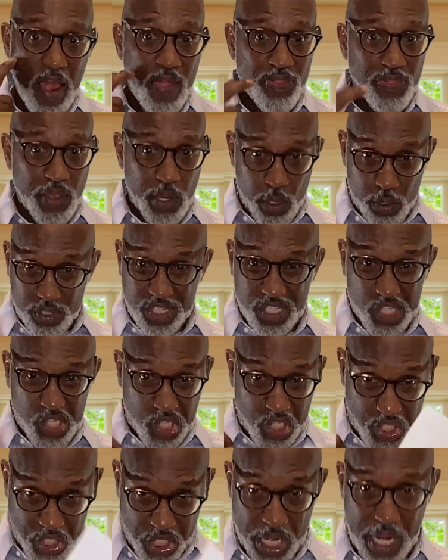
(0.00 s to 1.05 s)
There's a
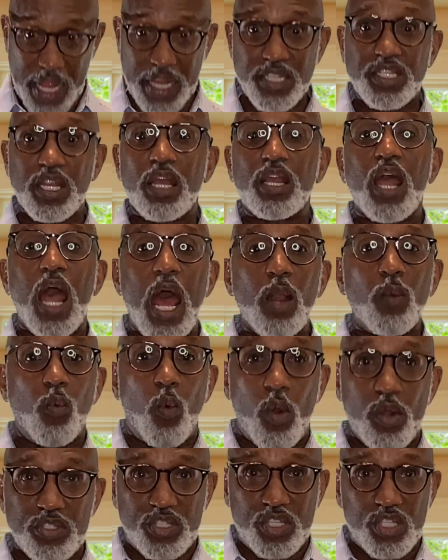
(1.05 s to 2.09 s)
change that God
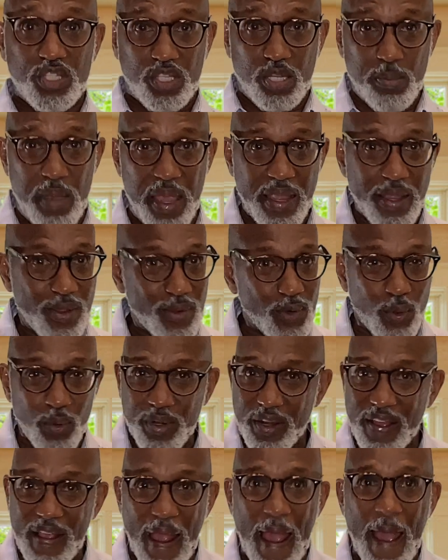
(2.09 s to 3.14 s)
wants us to make,
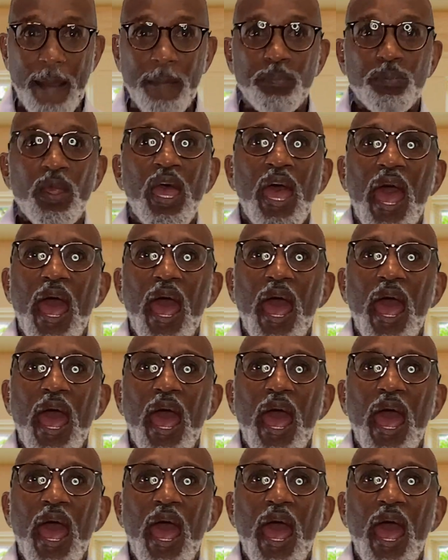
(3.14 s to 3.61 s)
glory to God.